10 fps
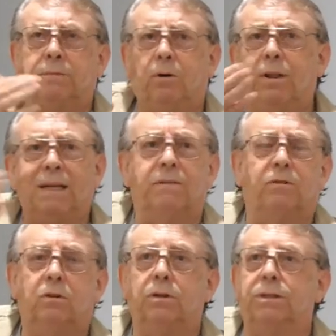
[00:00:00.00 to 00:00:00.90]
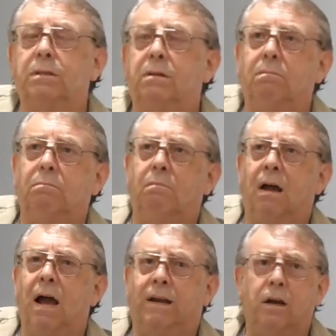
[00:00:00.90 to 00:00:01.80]
Before that, of course,
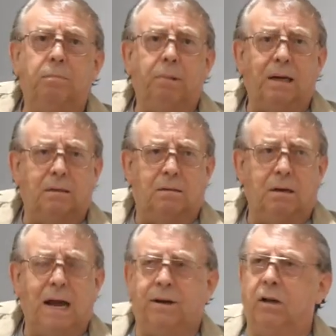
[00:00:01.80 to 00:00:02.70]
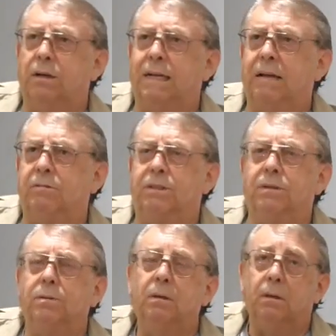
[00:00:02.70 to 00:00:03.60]
I'd gone down
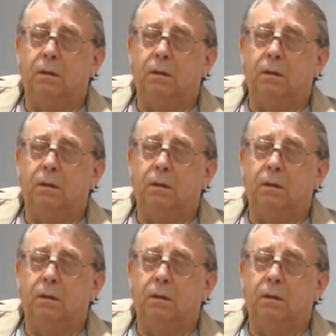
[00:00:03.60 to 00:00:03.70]
to